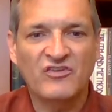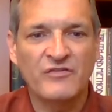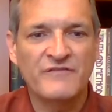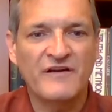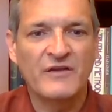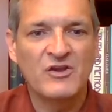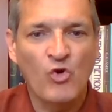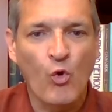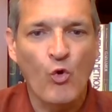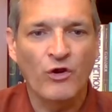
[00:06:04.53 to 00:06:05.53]
to the very
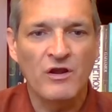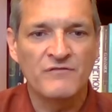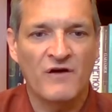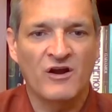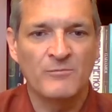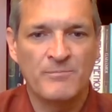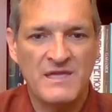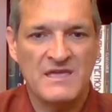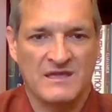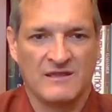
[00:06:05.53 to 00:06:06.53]
core of our
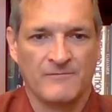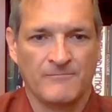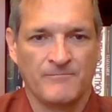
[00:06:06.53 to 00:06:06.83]
being.